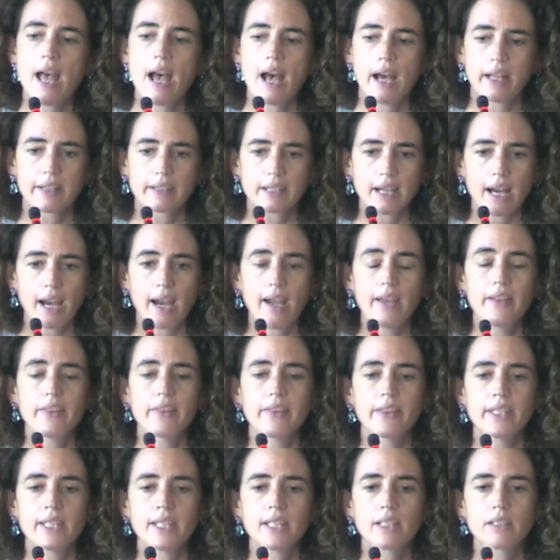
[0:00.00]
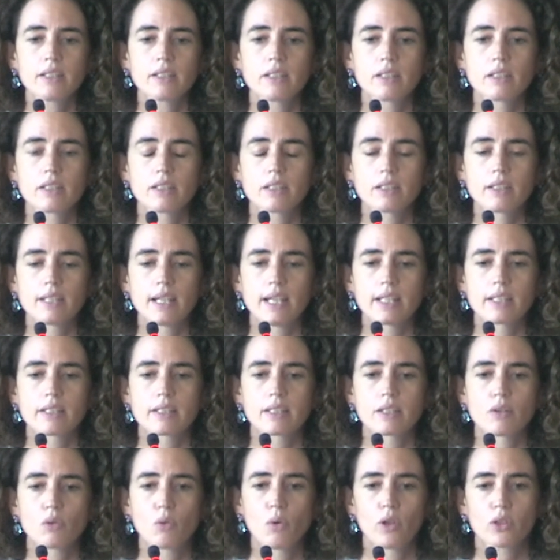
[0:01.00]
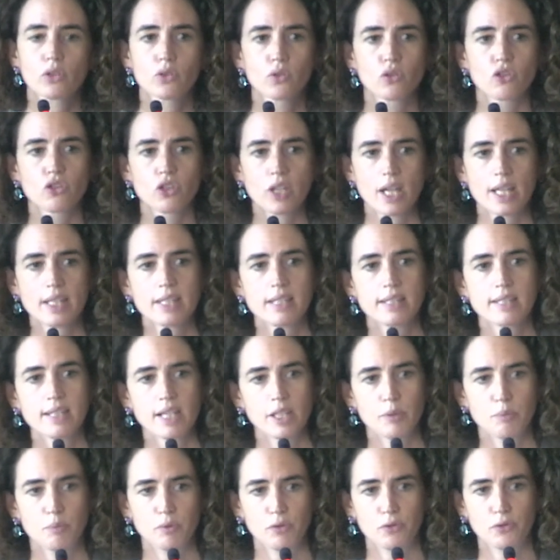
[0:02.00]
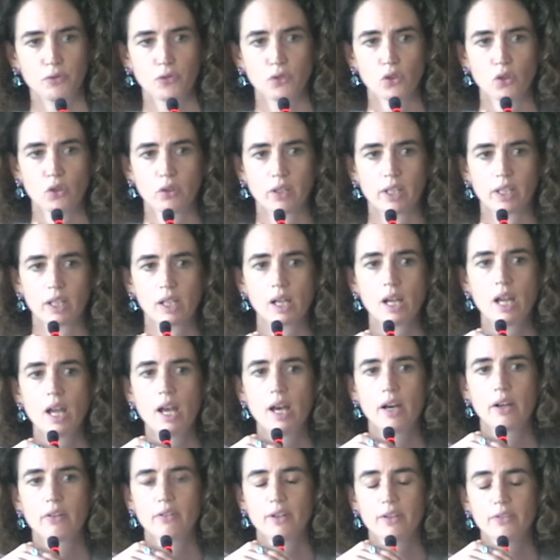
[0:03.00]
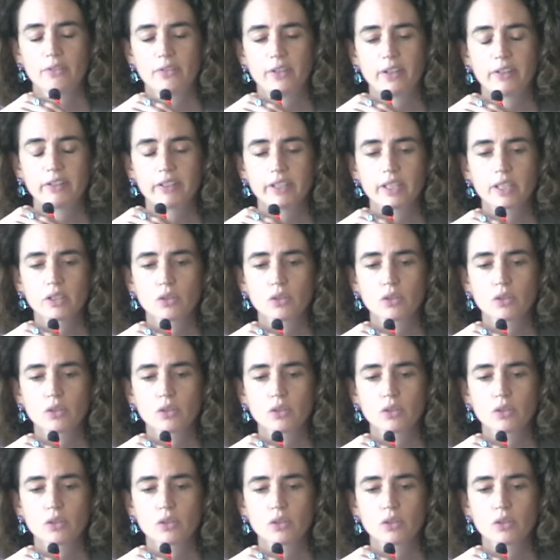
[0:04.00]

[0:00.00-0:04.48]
And I think that what you just said before, referring